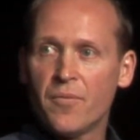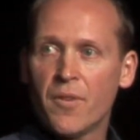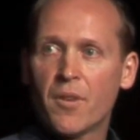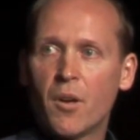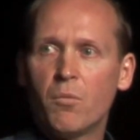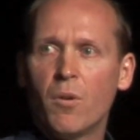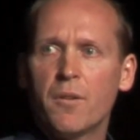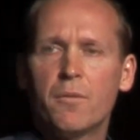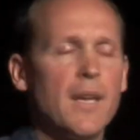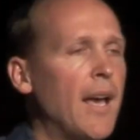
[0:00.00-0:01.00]
So what
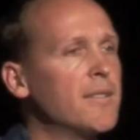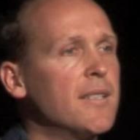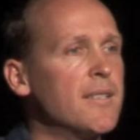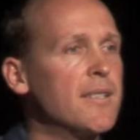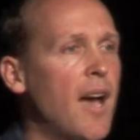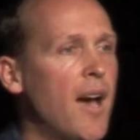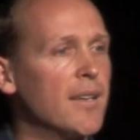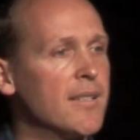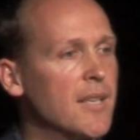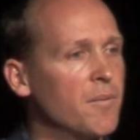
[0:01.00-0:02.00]
if we actually start
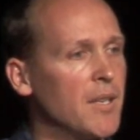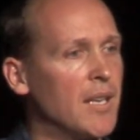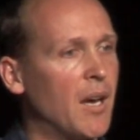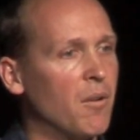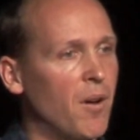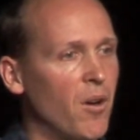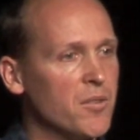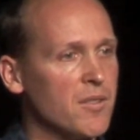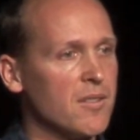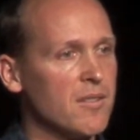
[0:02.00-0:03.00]
accepting our
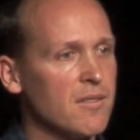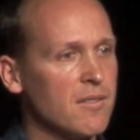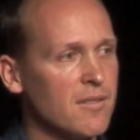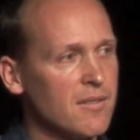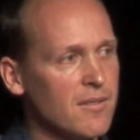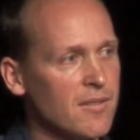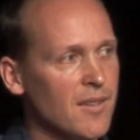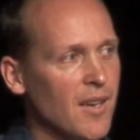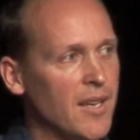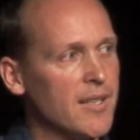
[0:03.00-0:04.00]
emotions
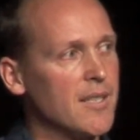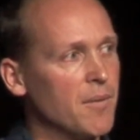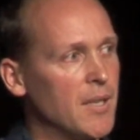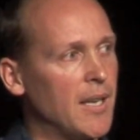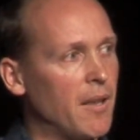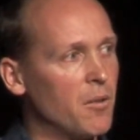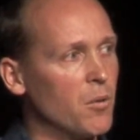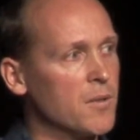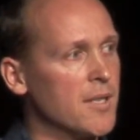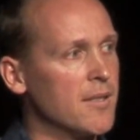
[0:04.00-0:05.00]
and accepting our
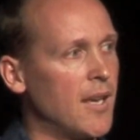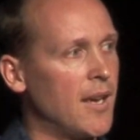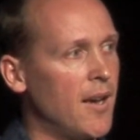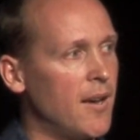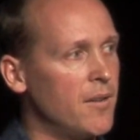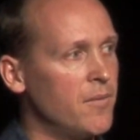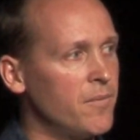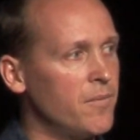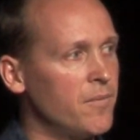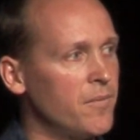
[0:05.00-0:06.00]
thoughts as they
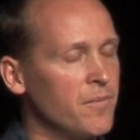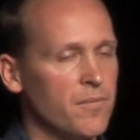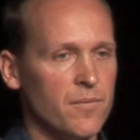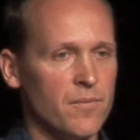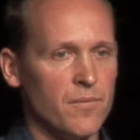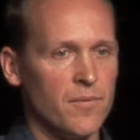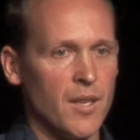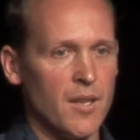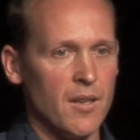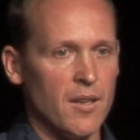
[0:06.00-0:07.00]
are?
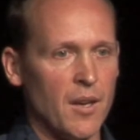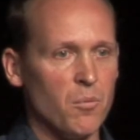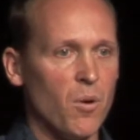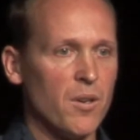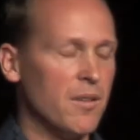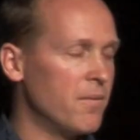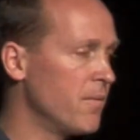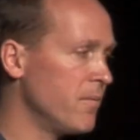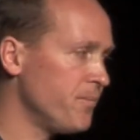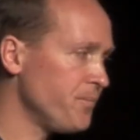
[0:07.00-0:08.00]
And what if
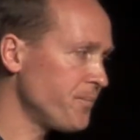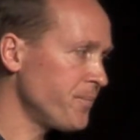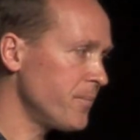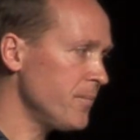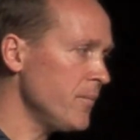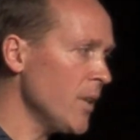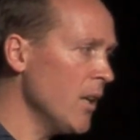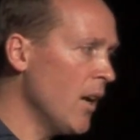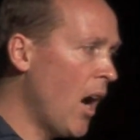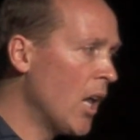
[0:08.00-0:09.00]

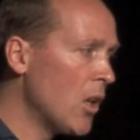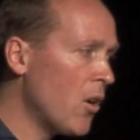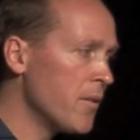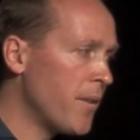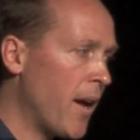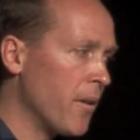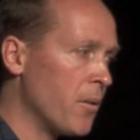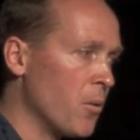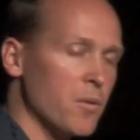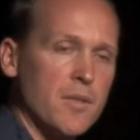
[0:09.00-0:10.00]
a lot of our
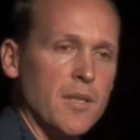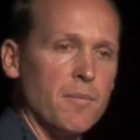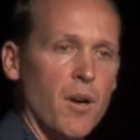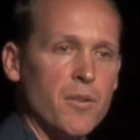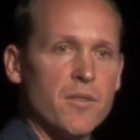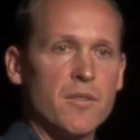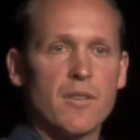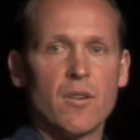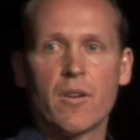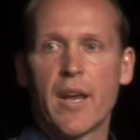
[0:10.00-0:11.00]
thoughts and emotions
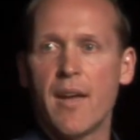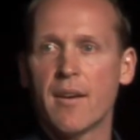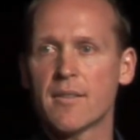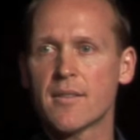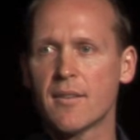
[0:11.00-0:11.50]
are not ours?